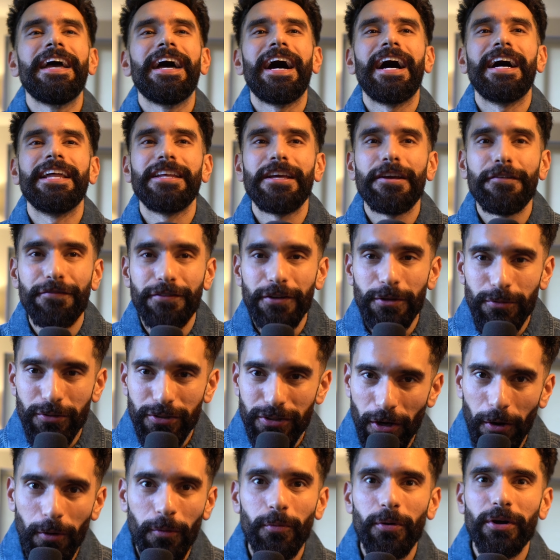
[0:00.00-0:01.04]
And if you
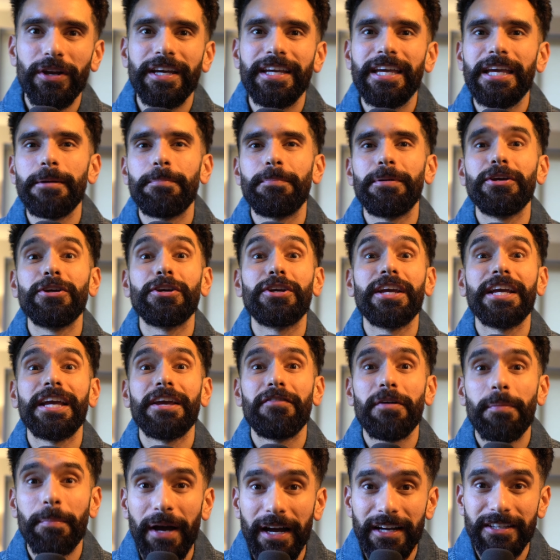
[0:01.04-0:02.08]
don't want to keep it, you can
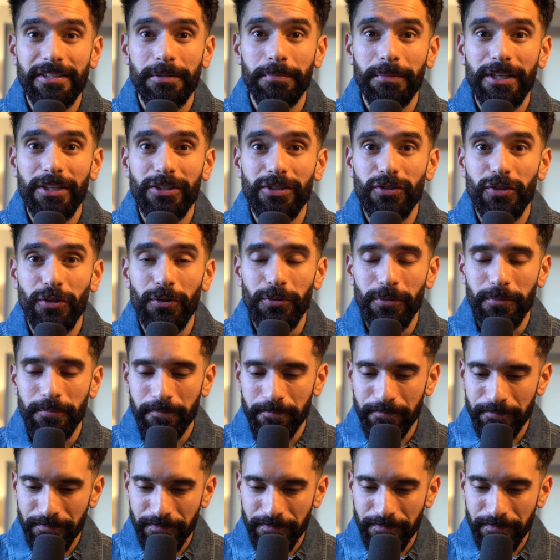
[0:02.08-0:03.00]
give it back to me in June.